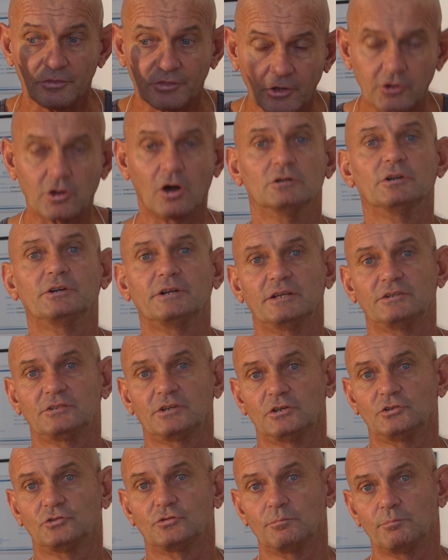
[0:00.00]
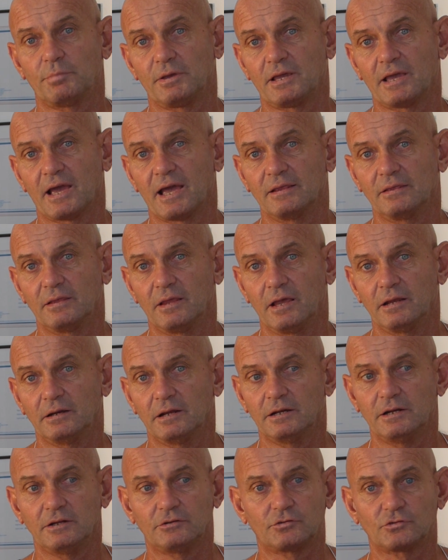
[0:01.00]
the colonization began then,
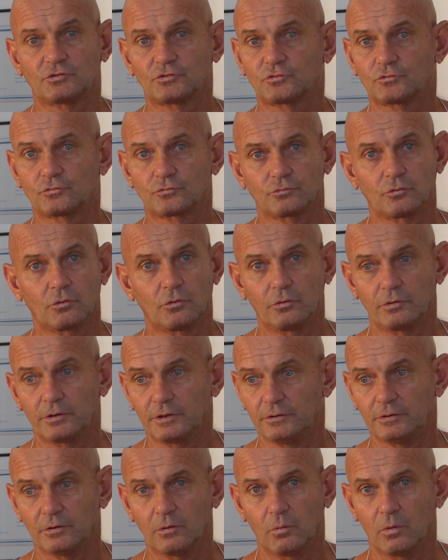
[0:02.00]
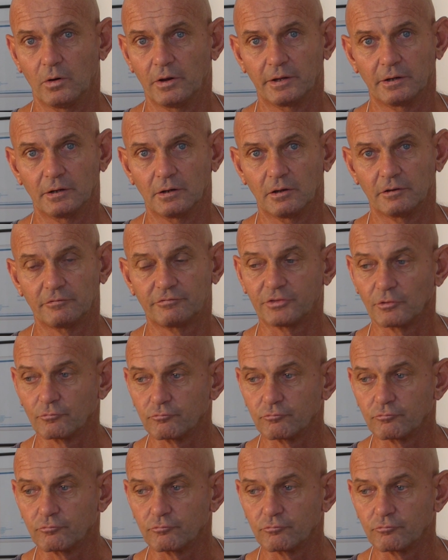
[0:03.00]
and it destroyed Hawaiian life.